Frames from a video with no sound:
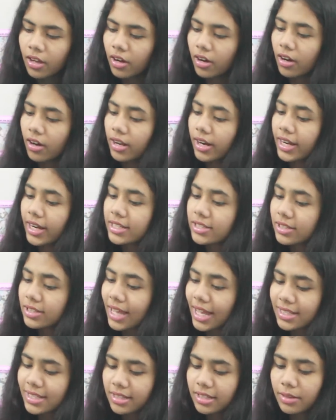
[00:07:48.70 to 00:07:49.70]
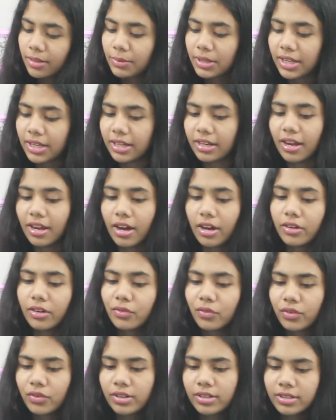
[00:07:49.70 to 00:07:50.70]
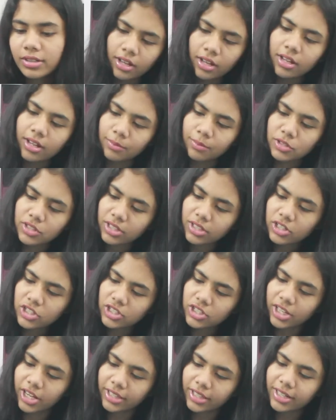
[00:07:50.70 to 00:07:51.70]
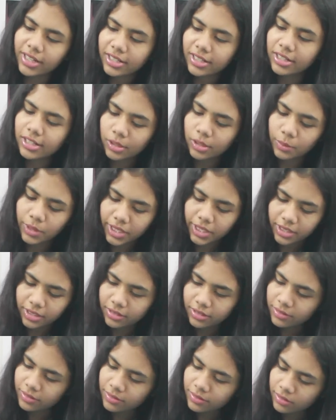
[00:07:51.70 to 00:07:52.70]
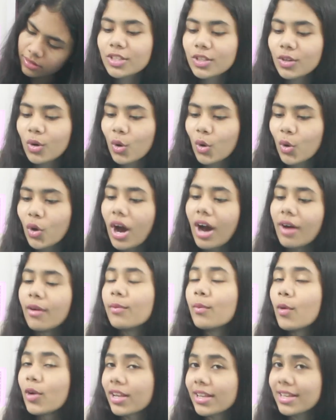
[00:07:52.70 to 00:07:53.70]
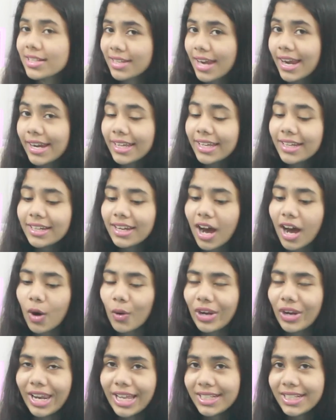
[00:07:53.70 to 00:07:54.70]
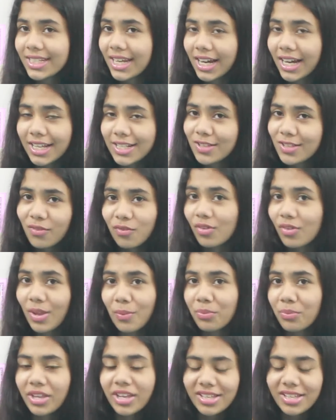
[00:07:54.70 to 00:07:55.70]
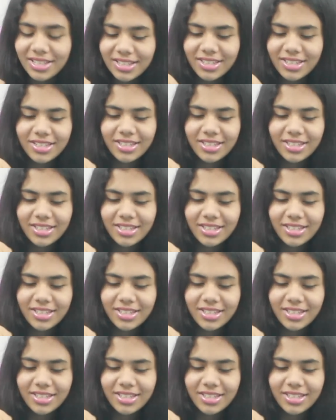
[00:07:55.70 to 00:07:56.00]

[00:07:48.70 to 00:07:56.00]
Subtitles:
Alright, so that's gonna be enough. I'm just gonna shake that a little bit. So our bottle is ready. Now let us flip this.